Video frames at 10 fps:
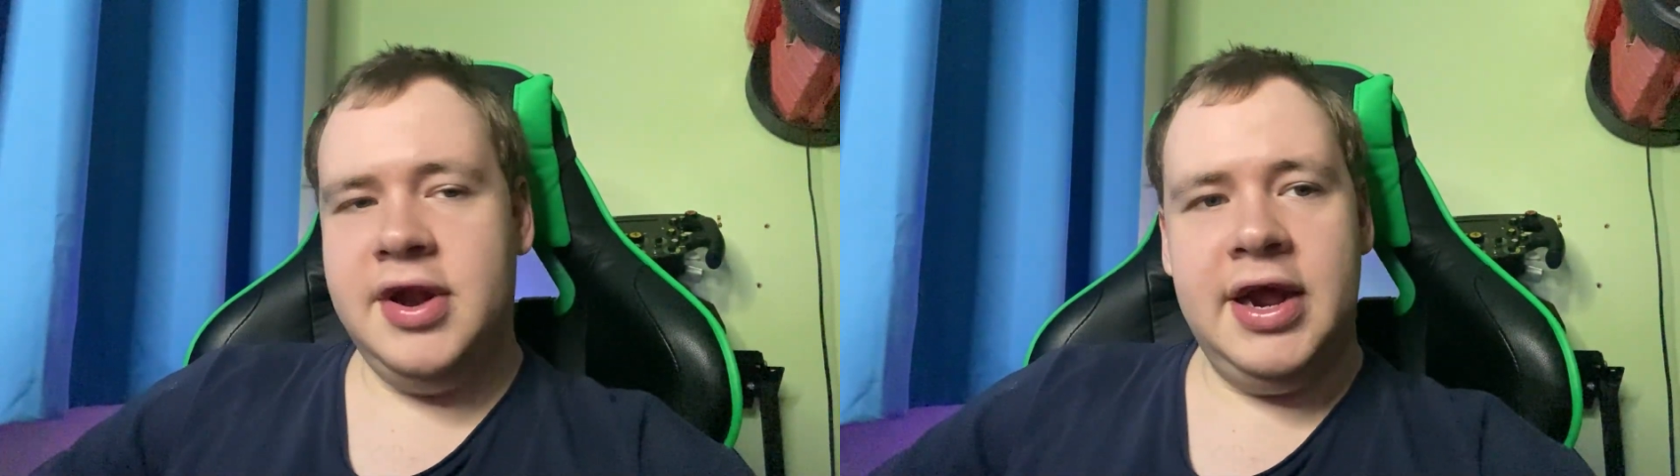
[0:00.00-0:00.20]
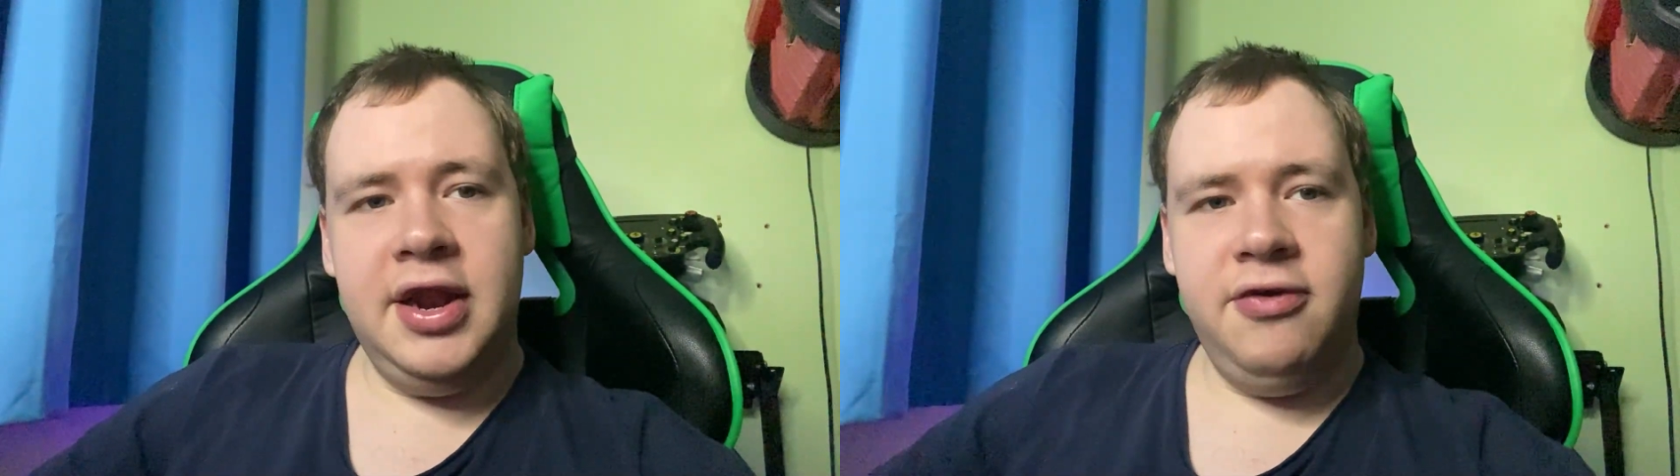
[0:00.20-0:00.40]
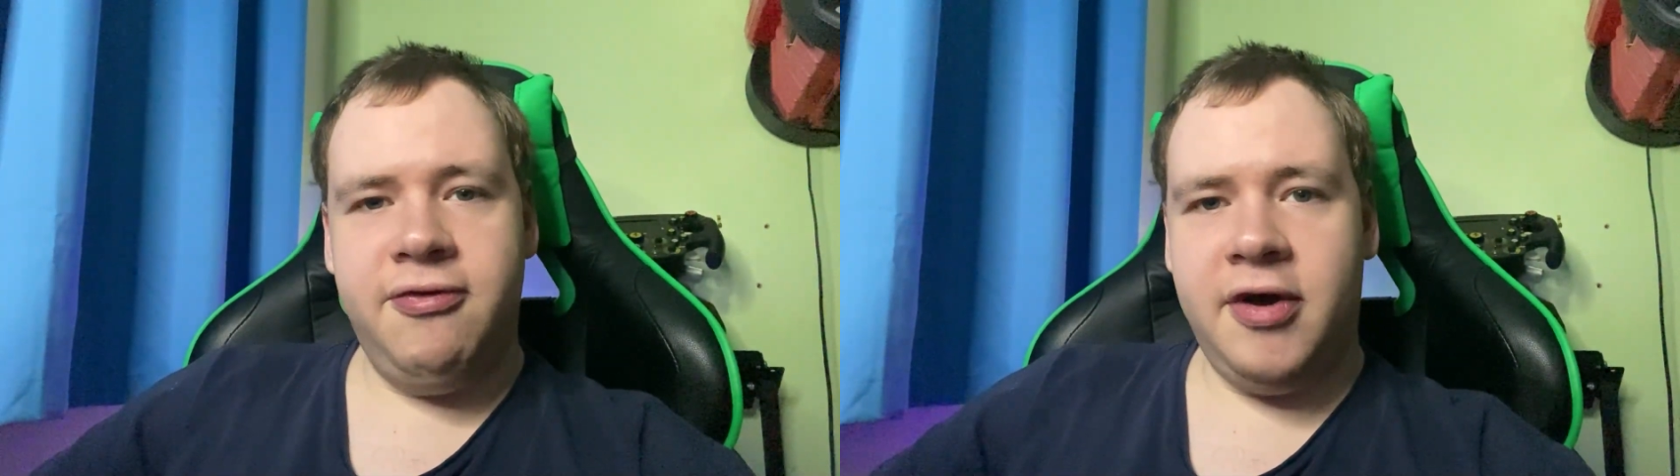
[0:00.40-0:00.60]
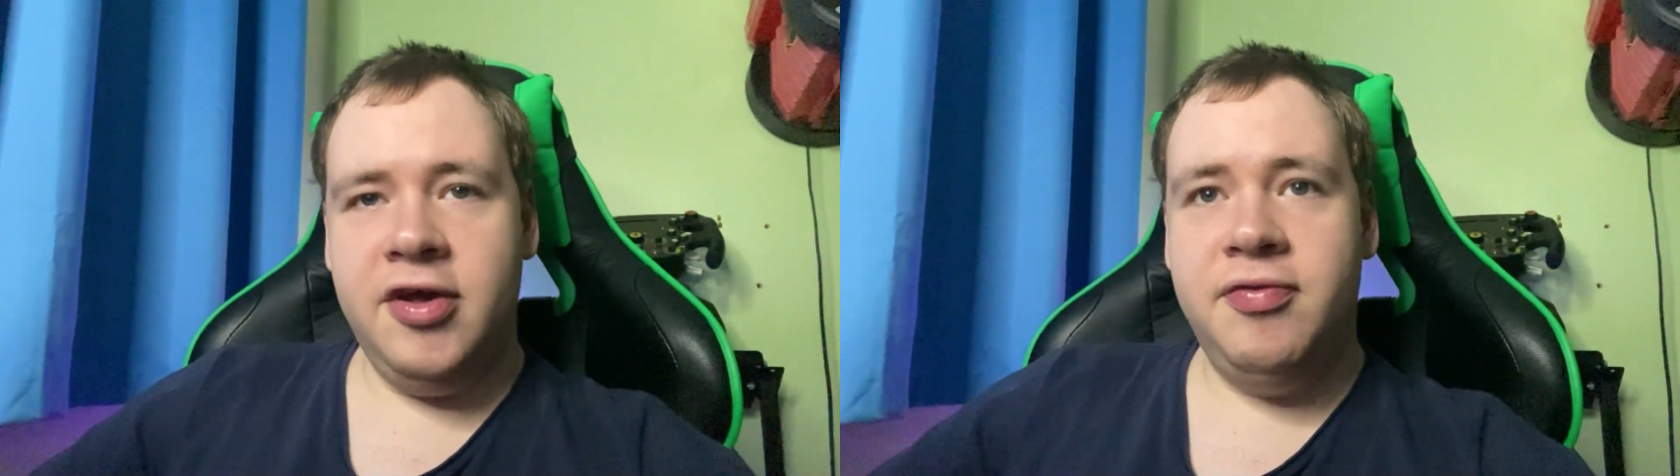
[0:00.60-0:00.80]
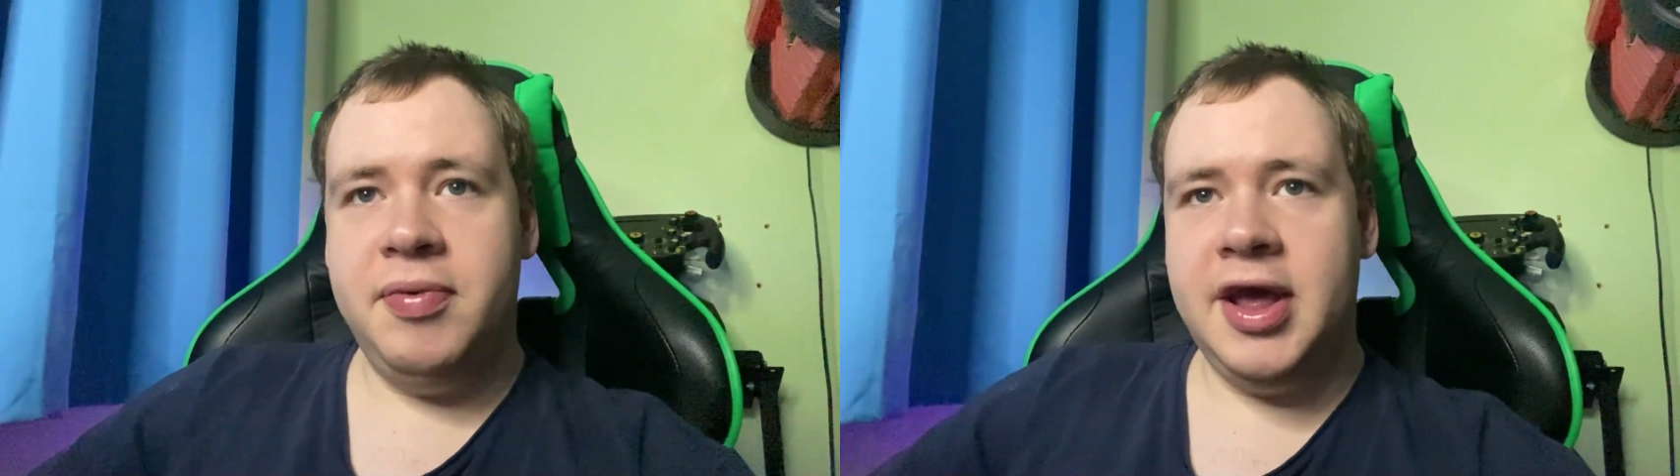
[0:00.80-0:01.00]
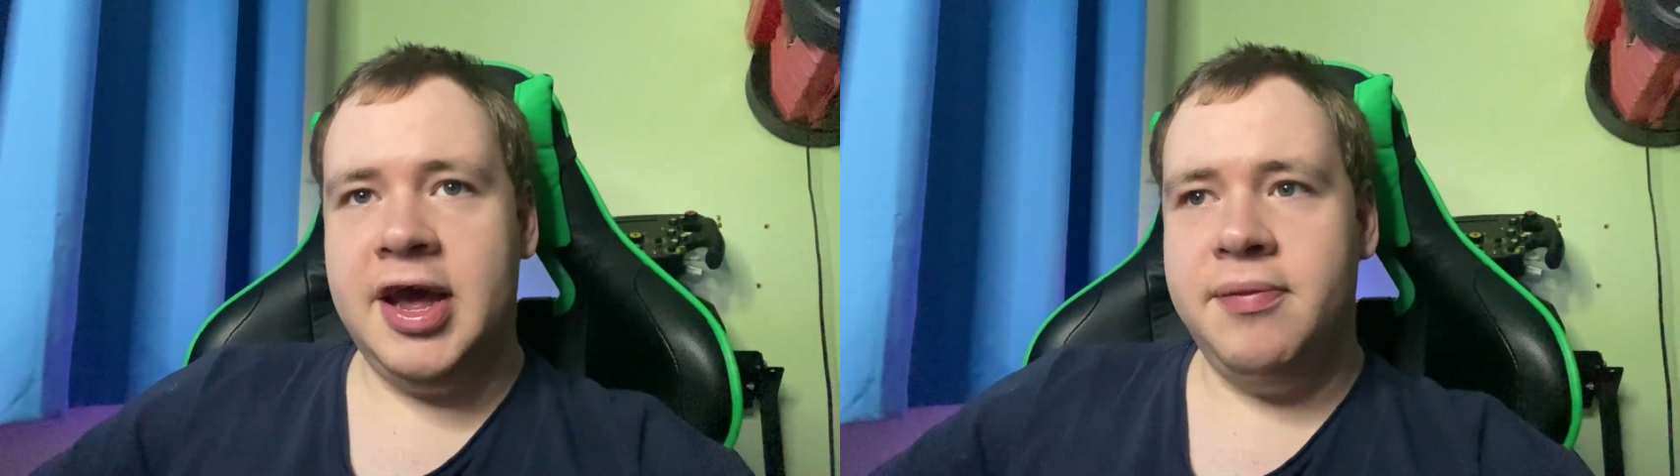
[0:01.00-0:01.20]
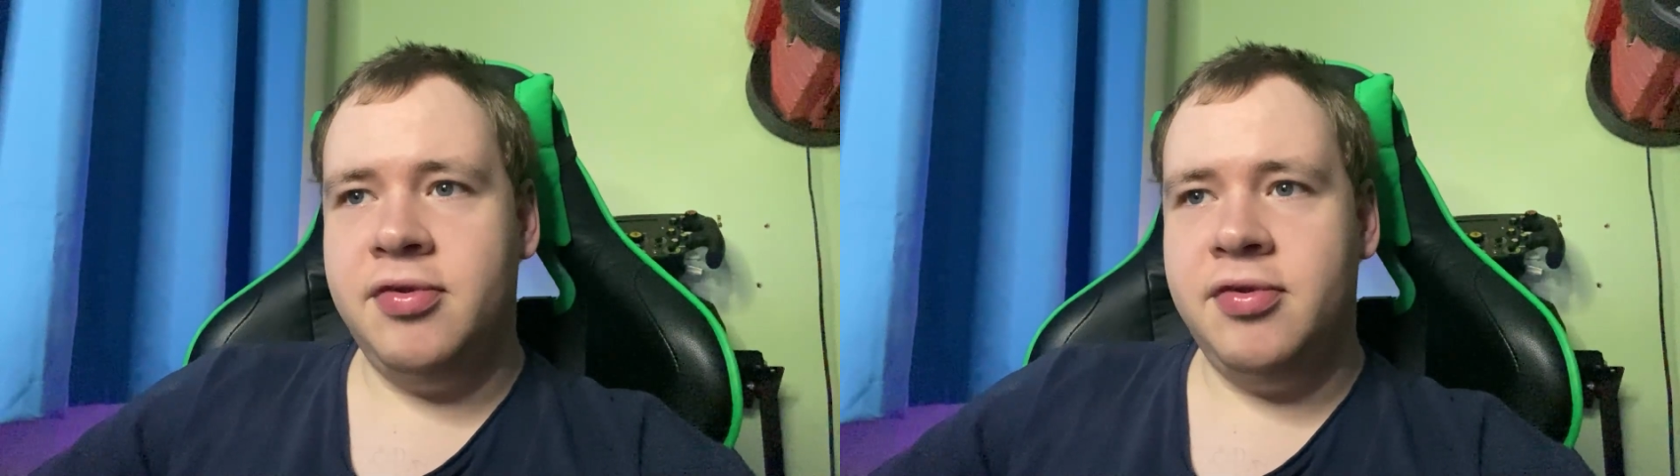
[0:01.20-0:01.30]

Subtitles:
nearly 5 p.m.